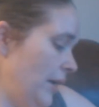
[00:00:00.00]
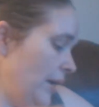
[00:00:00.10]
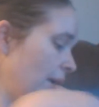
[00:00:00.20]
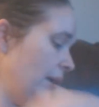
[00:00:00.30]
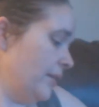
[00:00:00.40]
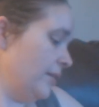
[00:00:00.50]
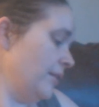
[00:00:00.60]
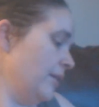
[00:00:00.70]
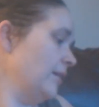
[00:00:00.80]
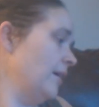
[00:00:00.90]
And
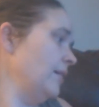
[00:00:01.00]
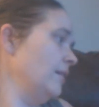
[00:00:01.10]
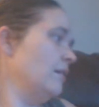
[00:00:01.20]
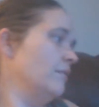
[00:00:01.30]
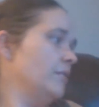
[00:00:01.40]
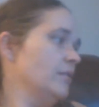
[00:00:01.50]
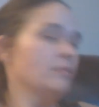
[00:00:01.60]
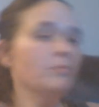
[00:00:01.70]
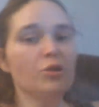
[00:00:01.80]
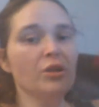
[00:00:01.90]
then I love
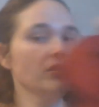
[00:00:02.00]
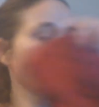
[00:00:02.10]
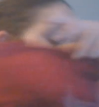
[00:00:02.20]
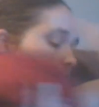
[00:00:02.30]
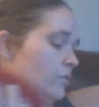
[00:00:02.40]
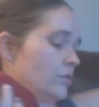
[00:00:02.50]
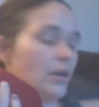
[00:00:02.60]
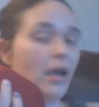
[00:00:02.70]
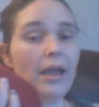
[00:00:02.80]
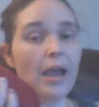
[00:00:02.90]
this magenta color.
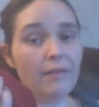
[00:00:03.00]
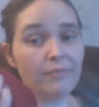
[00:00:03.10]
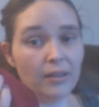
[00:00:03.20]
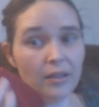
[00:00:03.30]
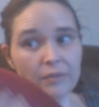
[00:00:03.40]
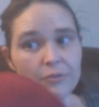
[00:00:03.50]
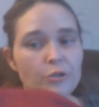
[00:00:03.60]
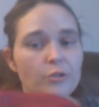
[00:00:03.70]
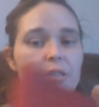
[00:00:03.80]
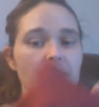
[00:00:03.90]
I have a lot of
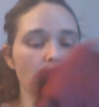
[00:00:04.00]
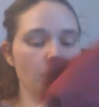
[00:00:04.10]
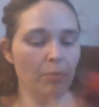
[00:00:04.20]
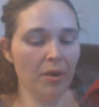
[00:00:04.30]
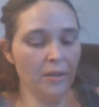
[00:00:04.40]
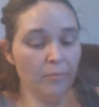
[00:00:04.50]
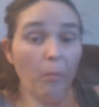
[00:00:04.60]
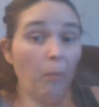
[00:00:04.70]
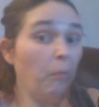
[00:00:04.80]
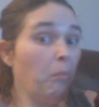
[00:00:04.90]
shirts in,
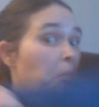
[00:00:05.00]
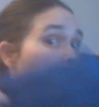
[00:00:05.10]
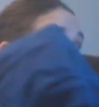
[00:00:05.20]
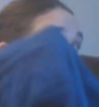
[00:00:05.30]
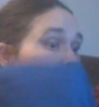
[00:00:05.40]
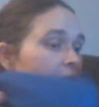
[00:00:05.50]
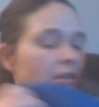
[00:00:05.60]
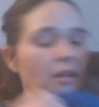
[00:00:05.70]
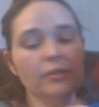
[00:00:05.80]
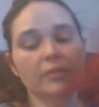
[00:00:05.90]
in both these
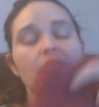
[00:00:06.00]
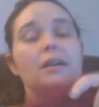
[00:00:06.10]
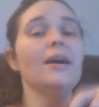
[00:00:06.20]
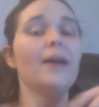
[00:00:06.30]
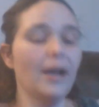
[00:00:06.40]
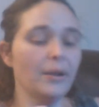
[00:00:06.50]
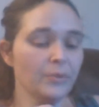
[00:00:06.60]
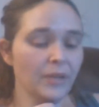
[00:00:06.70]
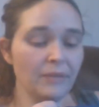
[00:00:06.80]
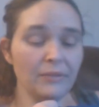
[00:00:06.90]
colors. I
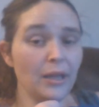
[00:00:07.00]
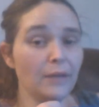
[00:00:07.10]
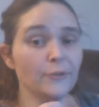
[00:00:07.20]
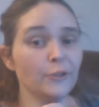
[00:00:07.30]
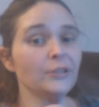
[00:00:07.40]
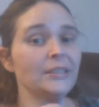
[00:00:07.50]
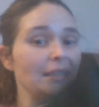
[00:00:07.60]
will have a lot of shirts